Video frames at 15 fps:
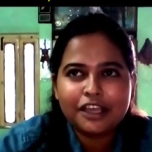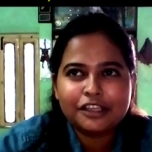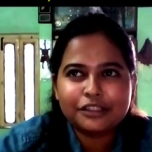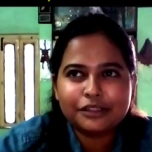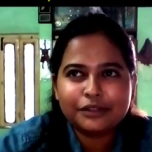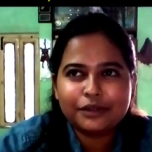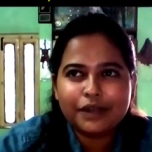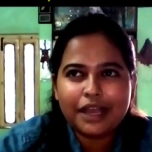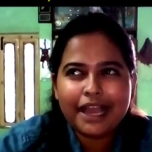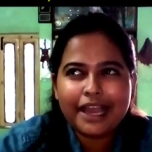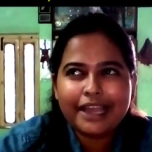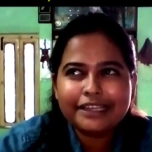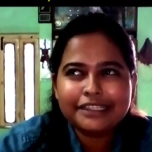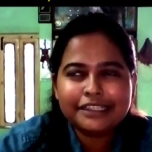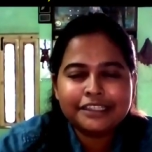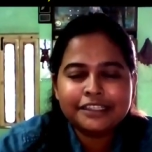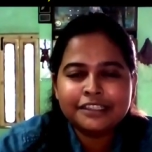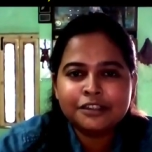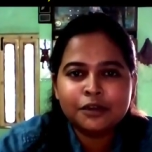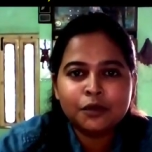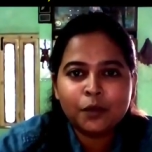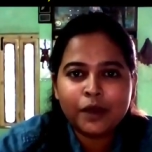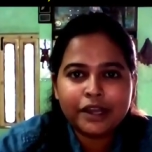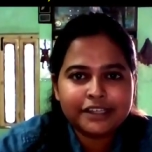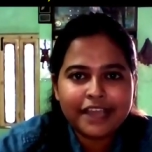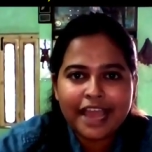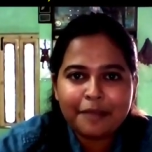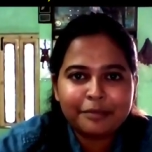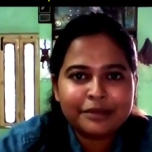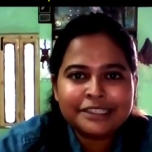So I didn't know what
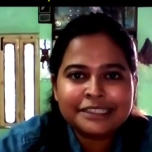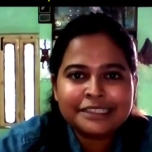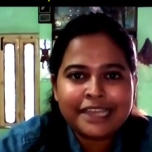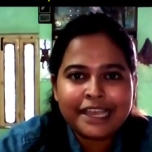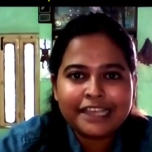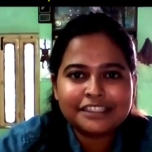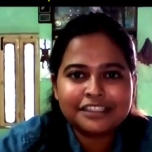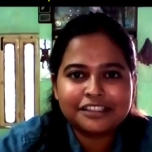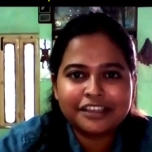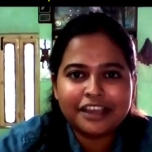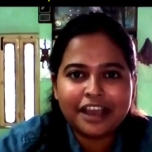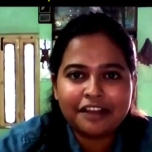happened in next three